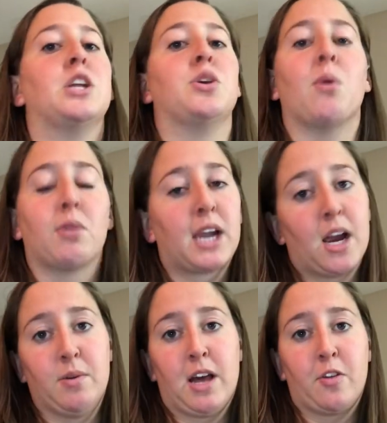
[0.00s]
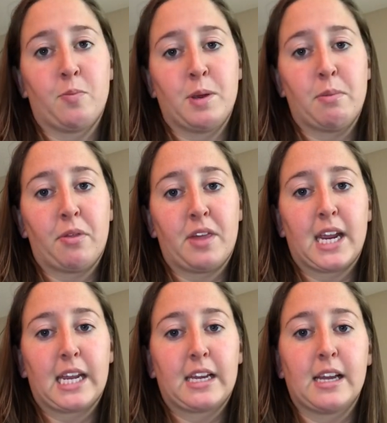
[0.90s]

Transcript: then you won't care what other people think.